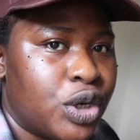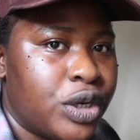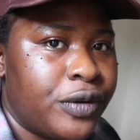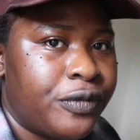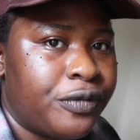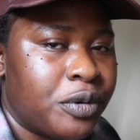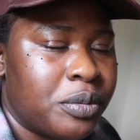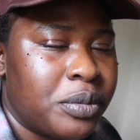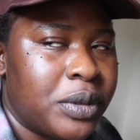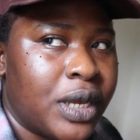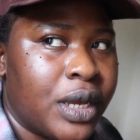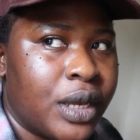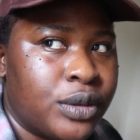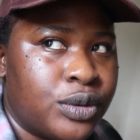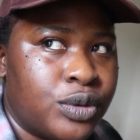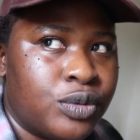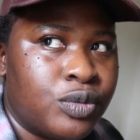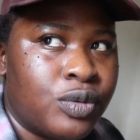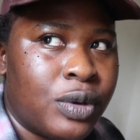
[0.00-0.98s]
journey from
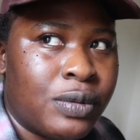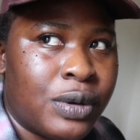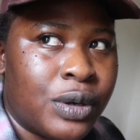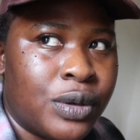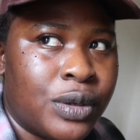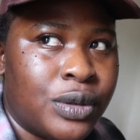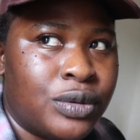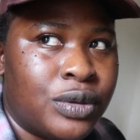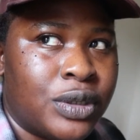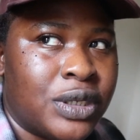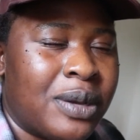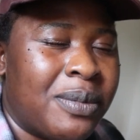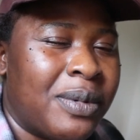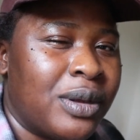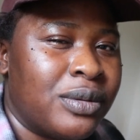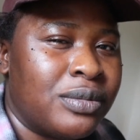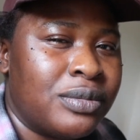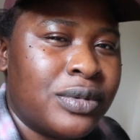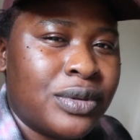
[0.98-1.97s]
here to where we're going to is
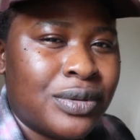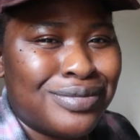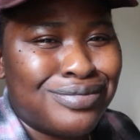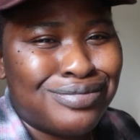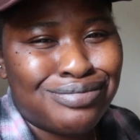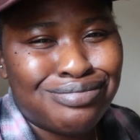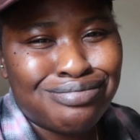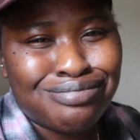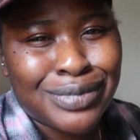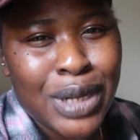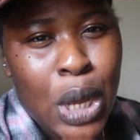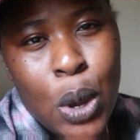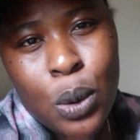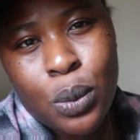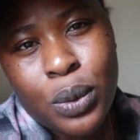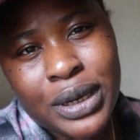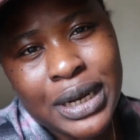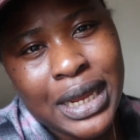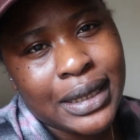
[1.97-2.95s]
about
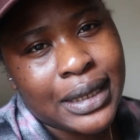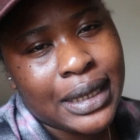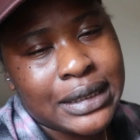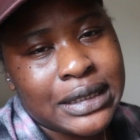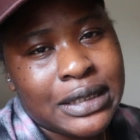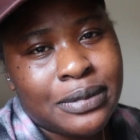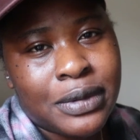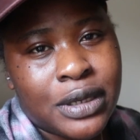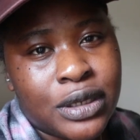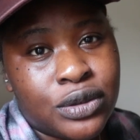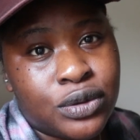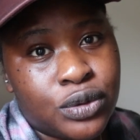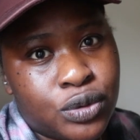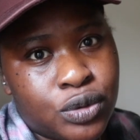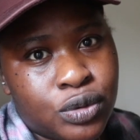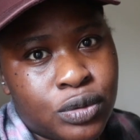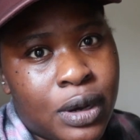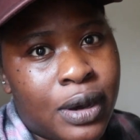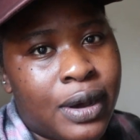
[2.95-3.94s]
1 hour 30 minutes to
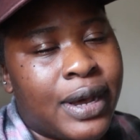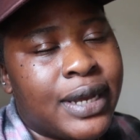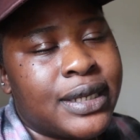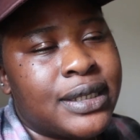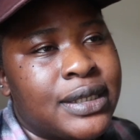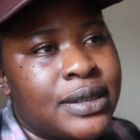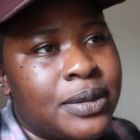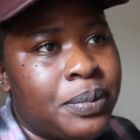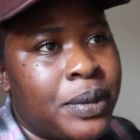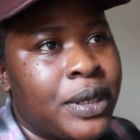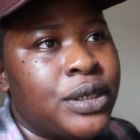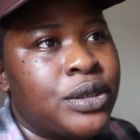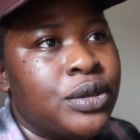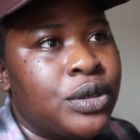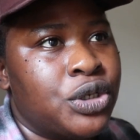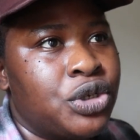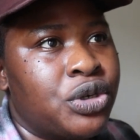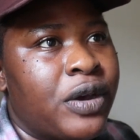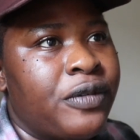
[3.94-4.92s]
2 hours,
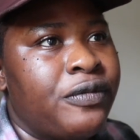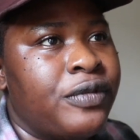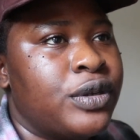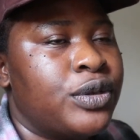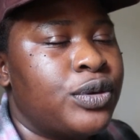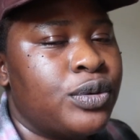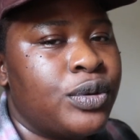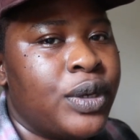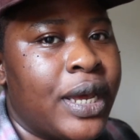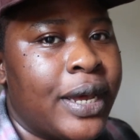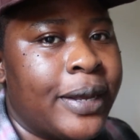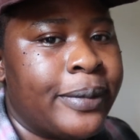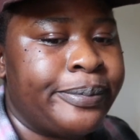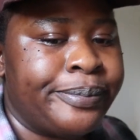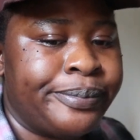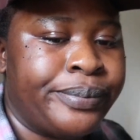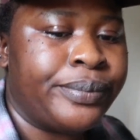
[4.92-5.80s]
depending on traffic. So yeah,